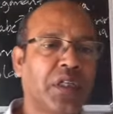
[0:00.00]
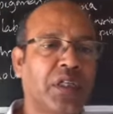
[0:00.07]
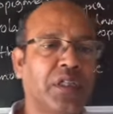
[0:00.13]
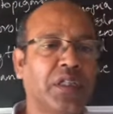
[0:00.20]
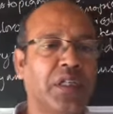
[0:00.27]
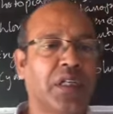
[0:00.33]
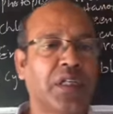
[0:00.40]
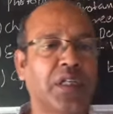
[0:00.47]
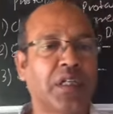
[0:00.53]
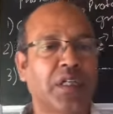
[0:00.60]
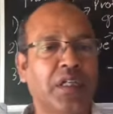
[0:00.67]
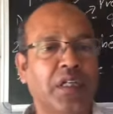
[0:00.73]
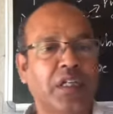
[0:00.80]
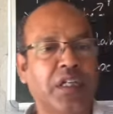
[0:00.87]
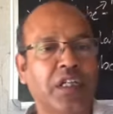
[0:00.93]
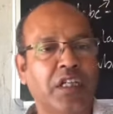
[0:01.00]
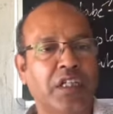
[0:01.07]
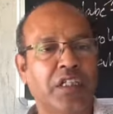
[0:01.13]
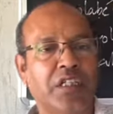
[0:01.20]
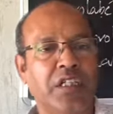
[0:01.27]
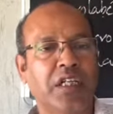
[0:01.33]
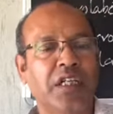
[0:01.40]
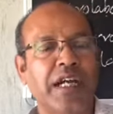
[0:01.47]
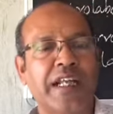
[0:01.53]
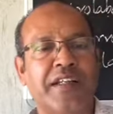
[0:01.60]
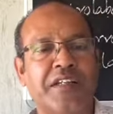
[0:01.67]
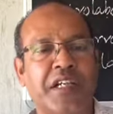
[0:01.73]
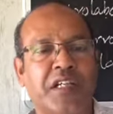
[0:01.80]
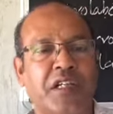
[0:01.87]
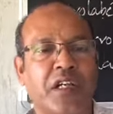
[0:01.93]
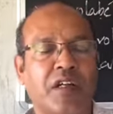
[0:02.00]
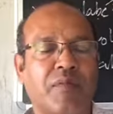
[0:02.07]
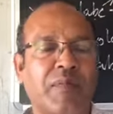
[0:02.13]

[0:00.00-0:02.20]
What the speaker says: the green and red color